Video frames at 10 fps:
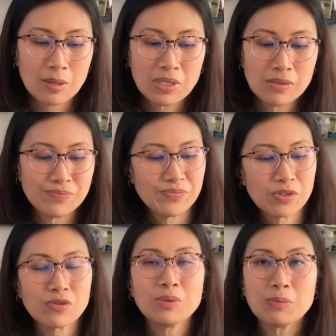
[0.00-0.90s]
I mean,
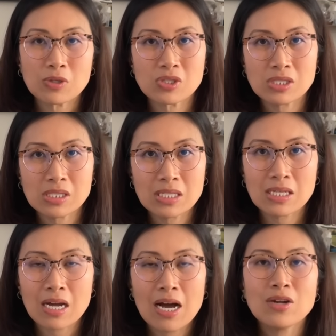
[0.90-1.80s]
for me personally,
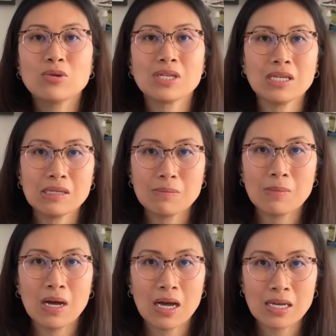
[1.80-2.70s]
like, I don't keep
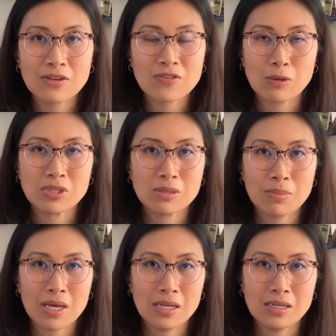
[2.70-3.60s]
my fountain
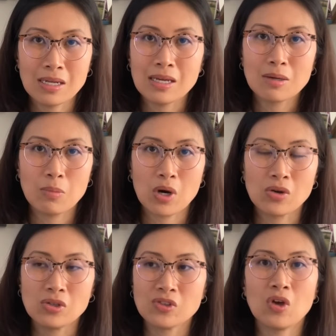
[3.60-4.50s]
pen ink
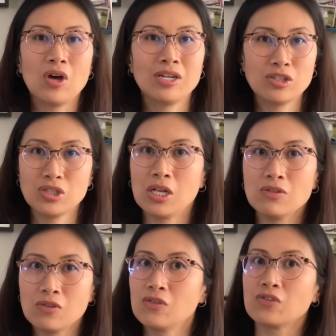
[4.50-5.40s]
bottles on a
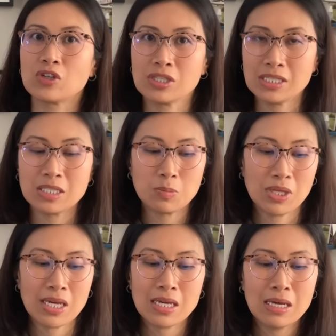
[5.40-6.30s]
shelf for a
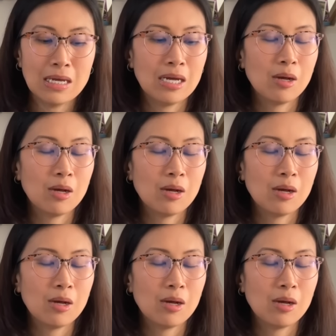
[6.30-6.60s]
display.